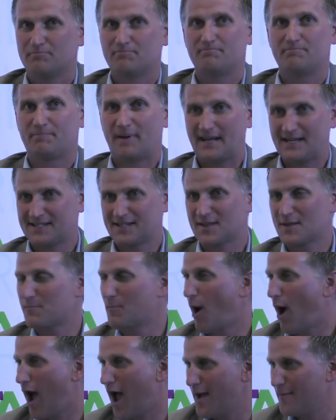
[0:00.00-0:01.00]
piece of the
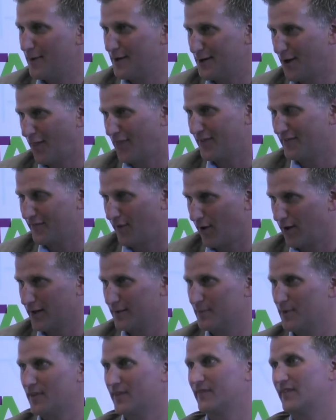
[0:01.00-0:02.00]
pie, but not the
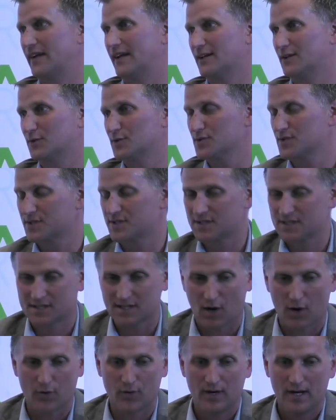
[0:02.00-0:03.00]
volume of the vehicles.
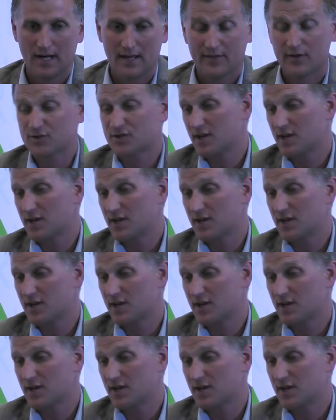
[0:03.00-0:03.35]
So there's a